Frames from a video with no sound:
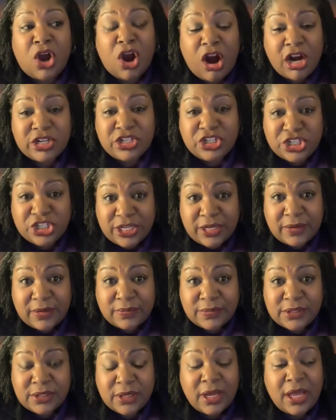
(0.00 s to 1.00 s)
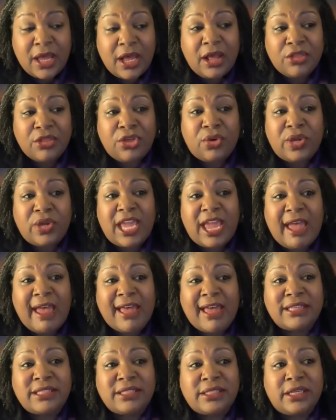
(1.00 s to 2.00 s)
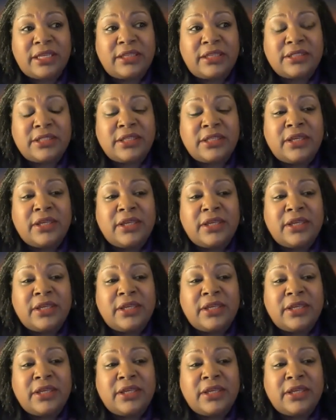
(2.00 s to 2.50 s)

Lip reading: hardships, although he hasn't.